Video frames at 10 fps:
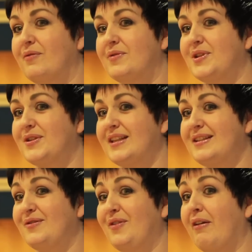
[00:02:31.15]

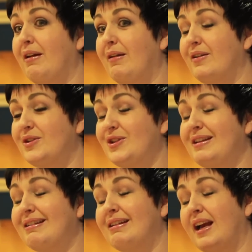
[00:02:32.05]
succeeded very.
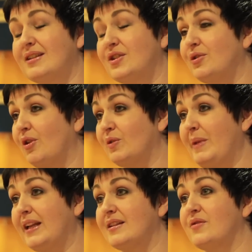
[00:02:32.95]
She has two gold
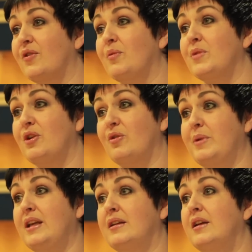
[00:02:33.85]
medals from the
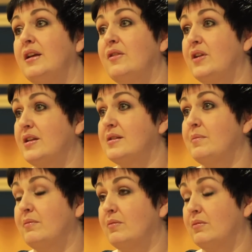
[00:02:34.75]
European Venus
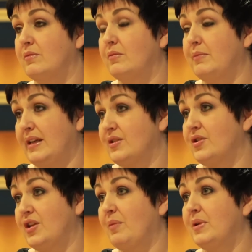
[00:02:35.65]

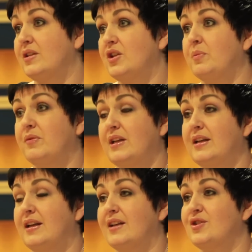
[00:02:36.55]
Masters Championship in
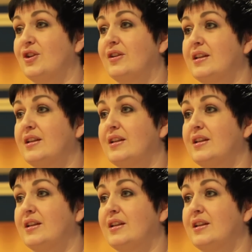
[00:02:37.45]
last year.